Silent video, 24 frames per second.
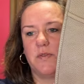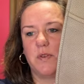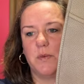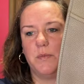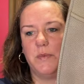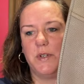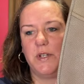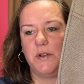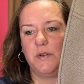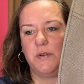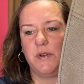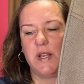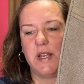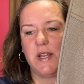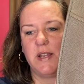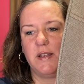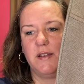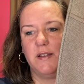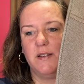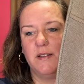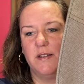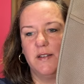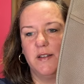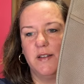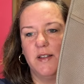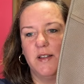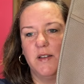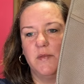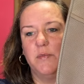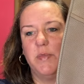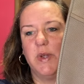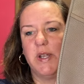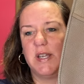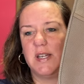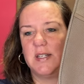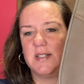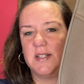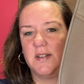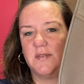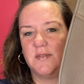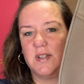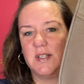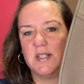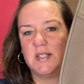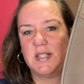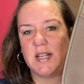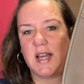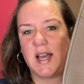from Dooney because of
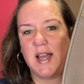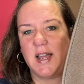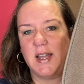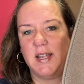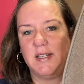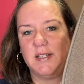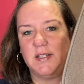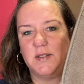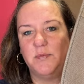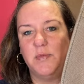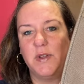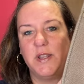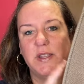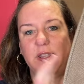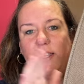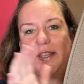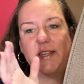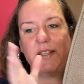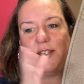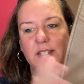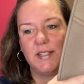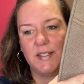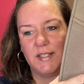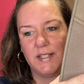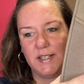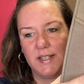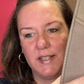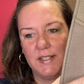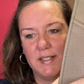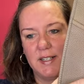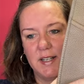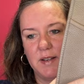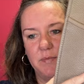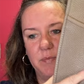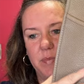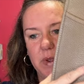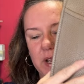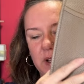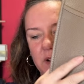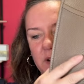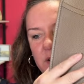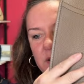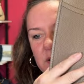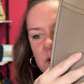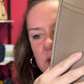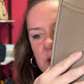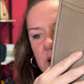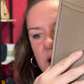the size, but this is a
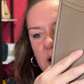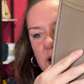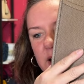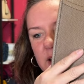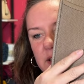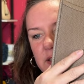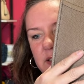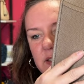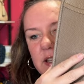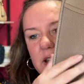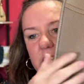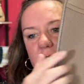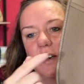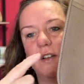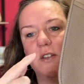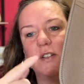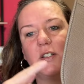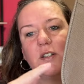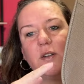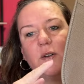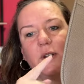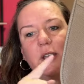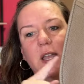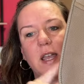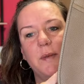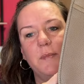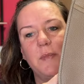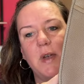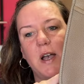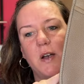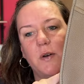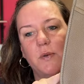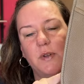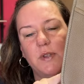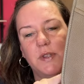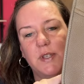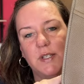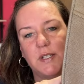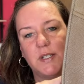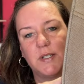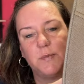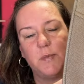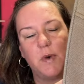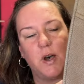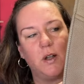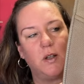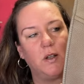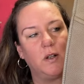bigger size. They also came out with a
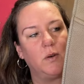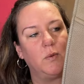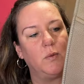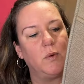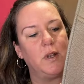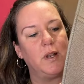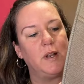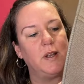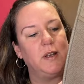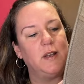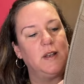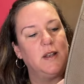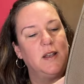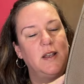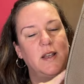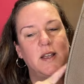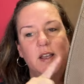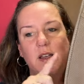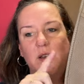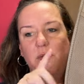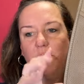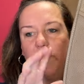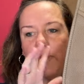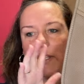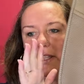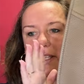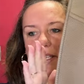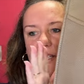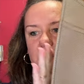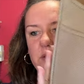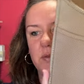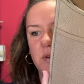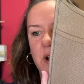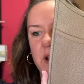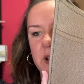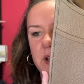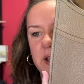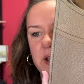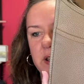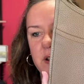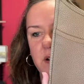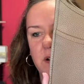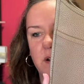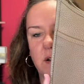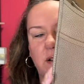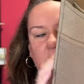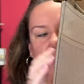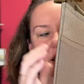smaller one, but this right
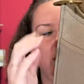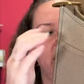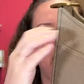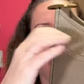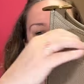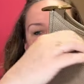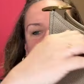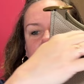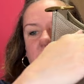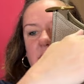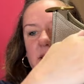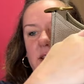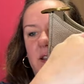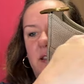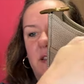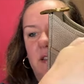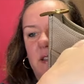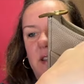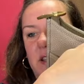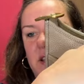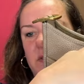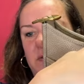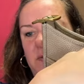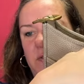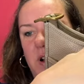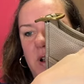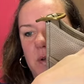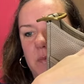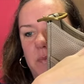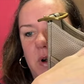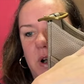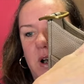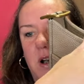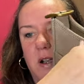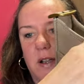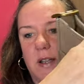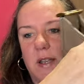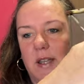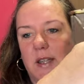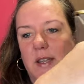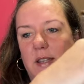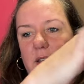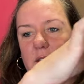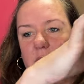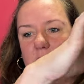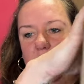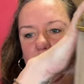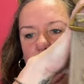here has the front pocket,